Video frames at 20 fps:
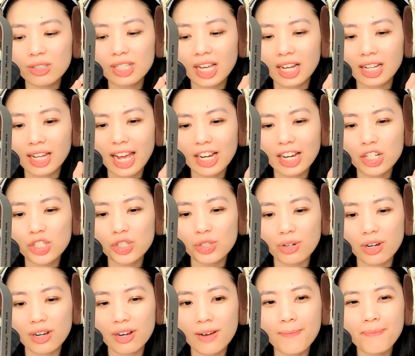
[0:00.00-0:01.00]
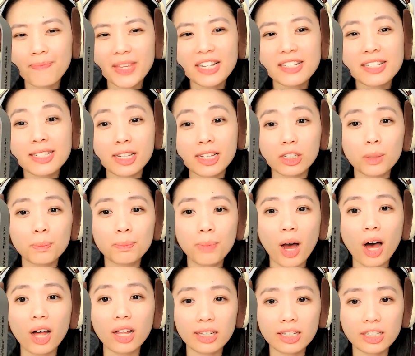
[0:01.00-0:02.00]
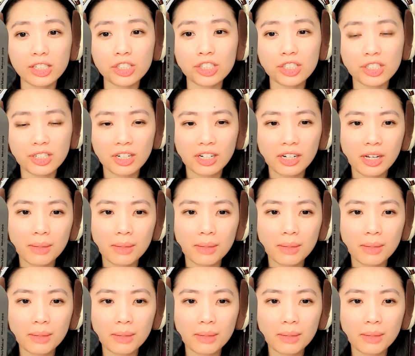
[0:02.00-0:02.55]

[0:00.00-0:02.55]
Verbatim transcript: that extra subtle polish